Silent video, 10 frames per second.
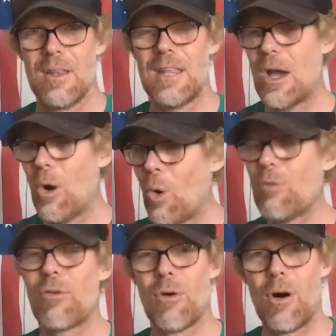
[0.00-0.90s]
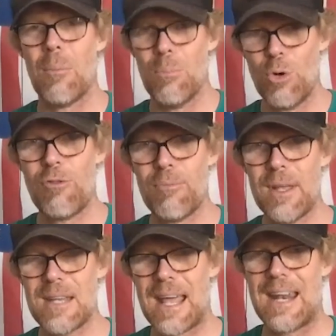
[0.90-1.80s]
the overall
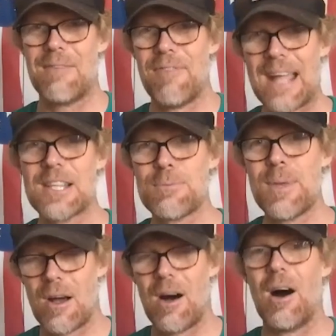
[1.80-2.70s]
movement and advancement